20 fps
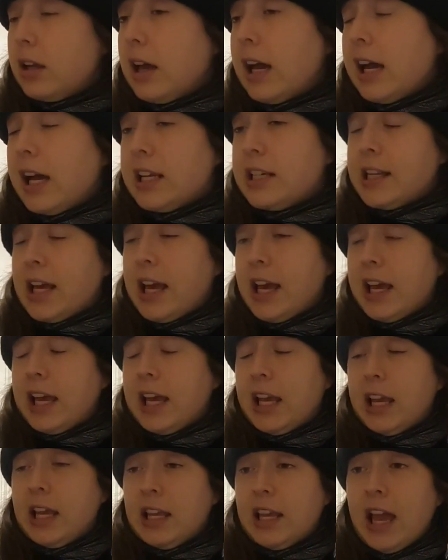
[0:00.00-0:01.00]
had
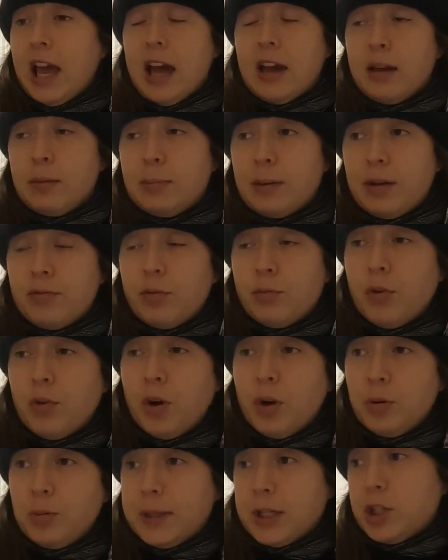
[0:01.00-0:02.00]
a yeah a bit of a
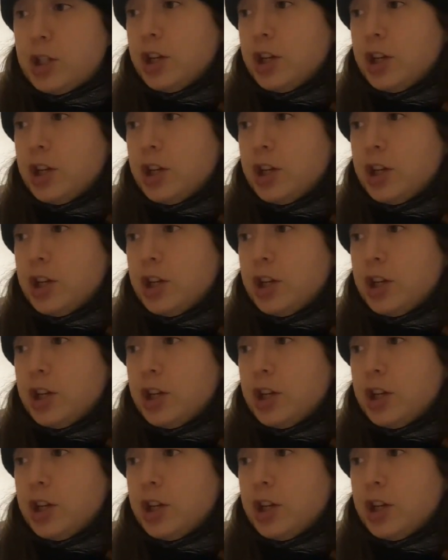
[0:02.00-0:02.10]
ropey